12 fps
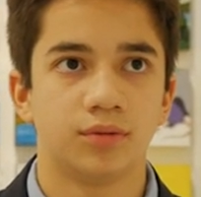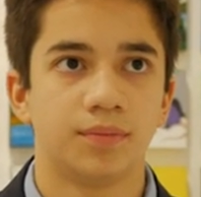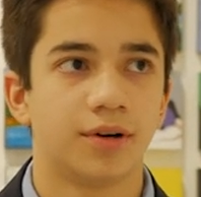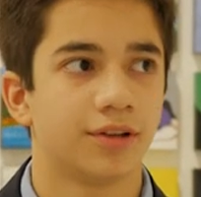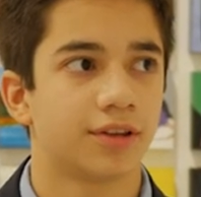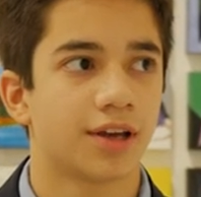
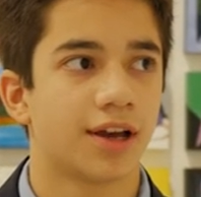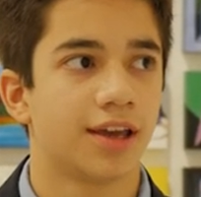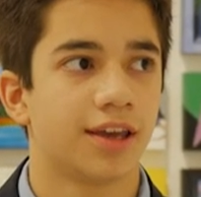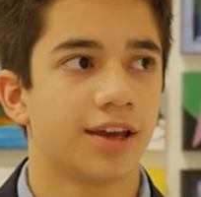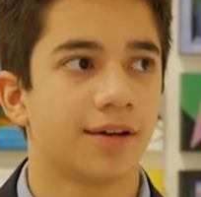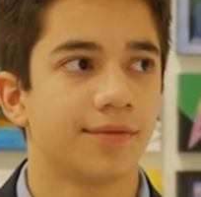but I
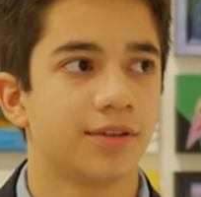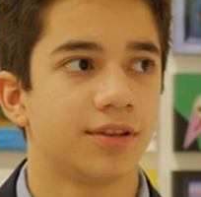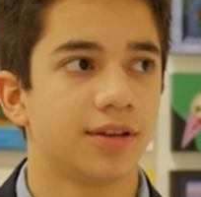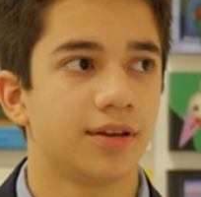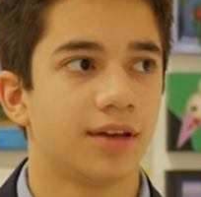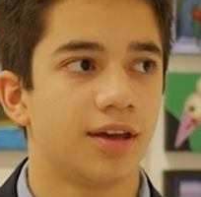haven't
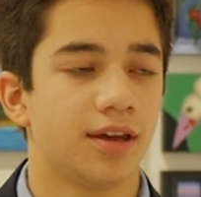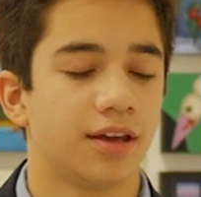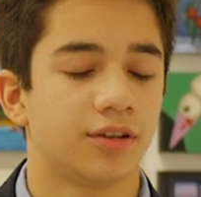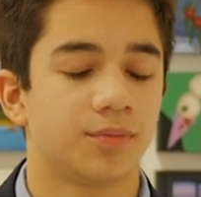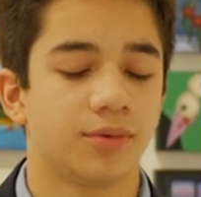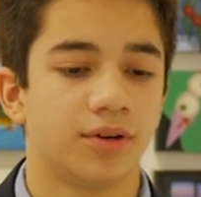
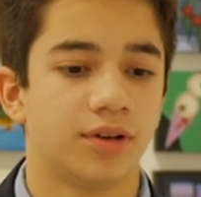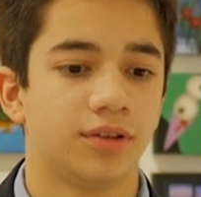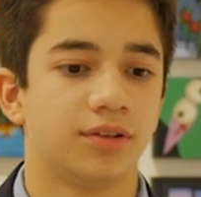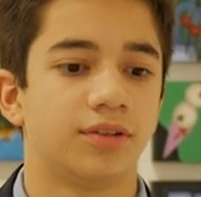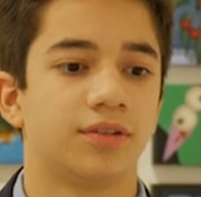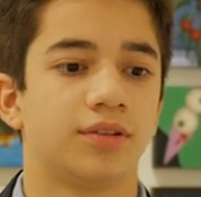
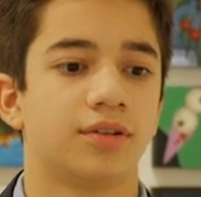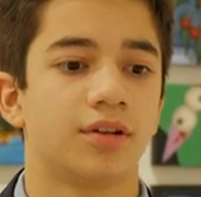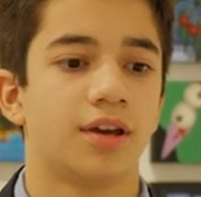experienced